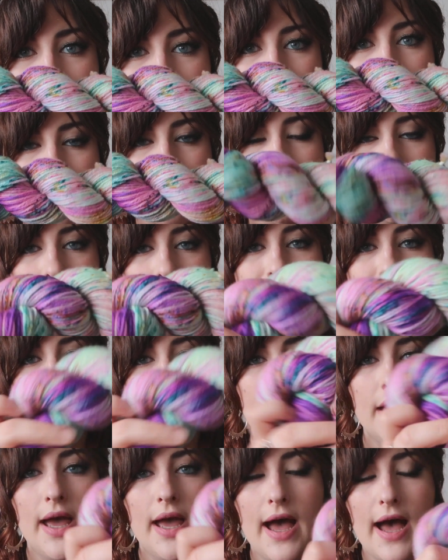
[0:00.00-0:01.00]
DK.
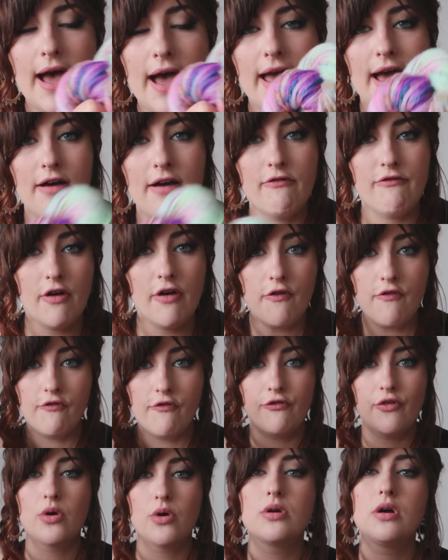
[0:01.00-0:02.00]
I have
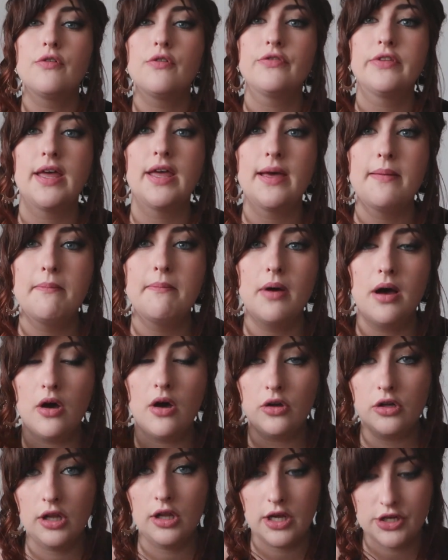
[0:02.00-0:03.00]
4 of them
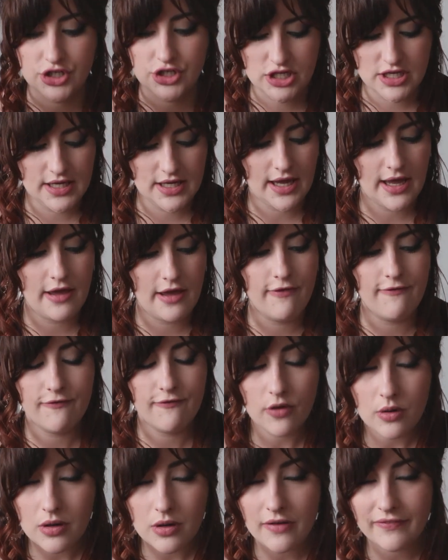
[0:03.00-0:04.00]
on Lush DK,
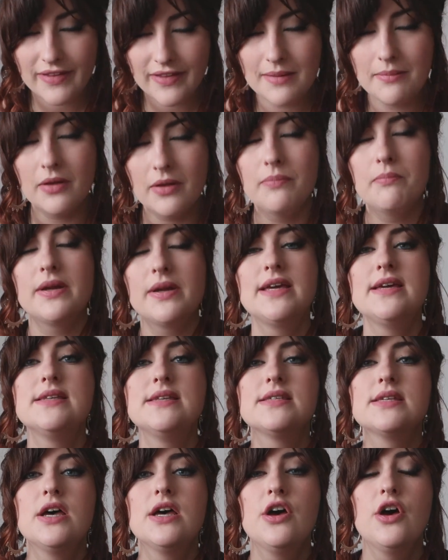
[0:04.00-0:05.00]
4 of them on
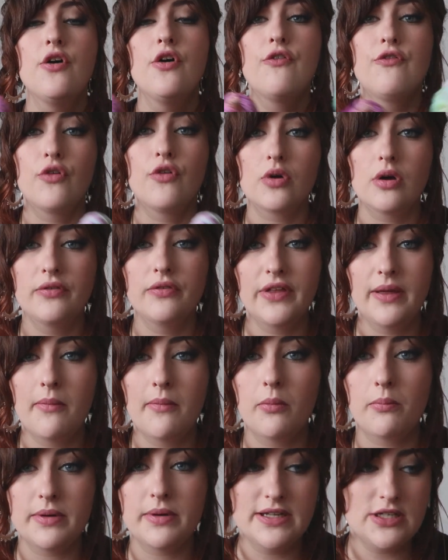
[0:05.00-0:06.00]
Bliss, 4 of them
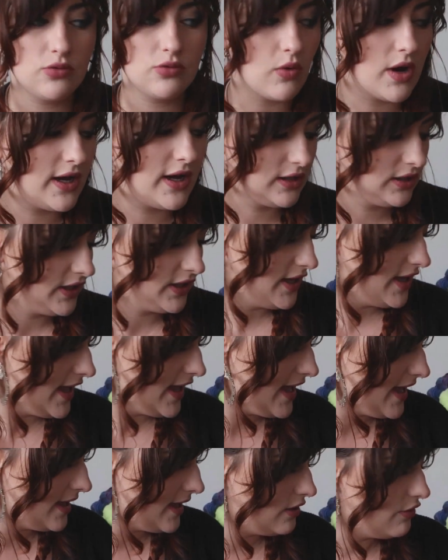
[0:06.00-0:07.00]
on Bliss Wild,
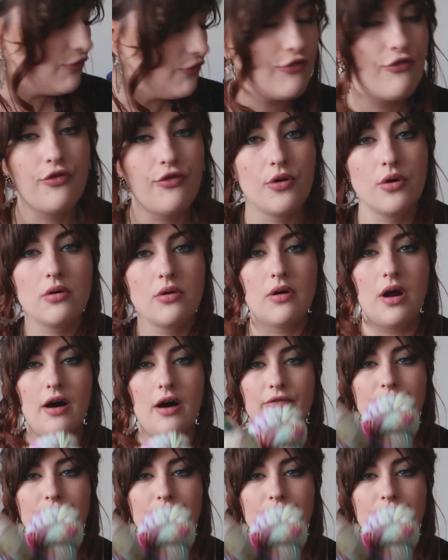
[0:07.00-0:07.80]
and 4